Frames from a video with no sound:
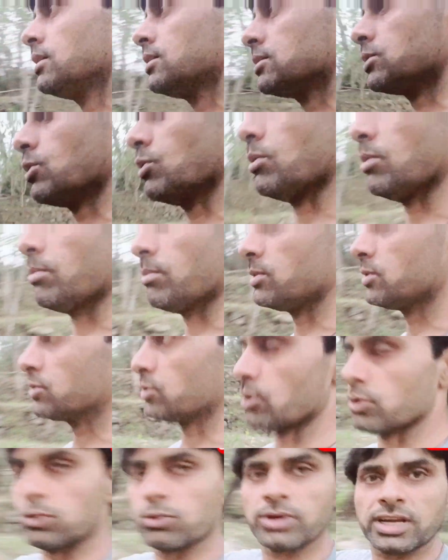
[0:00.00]
So
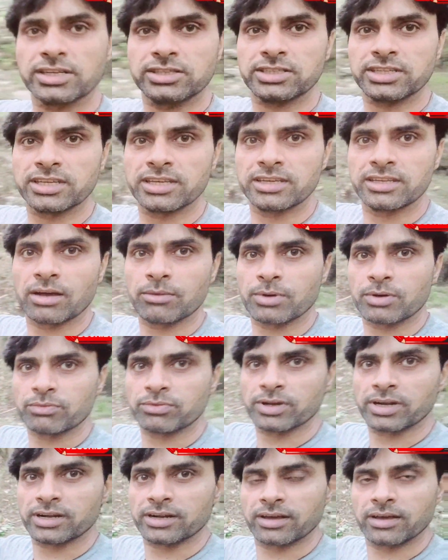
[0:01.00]
you can see in our
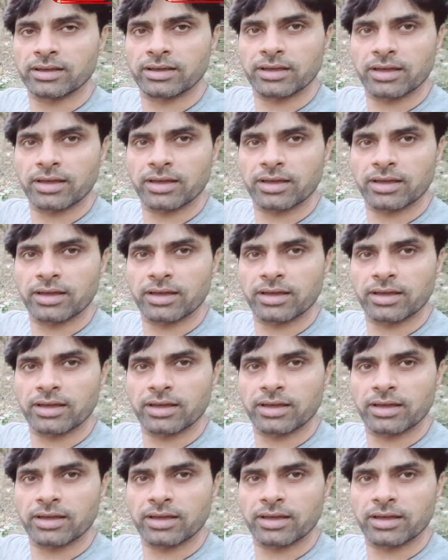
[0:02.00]
field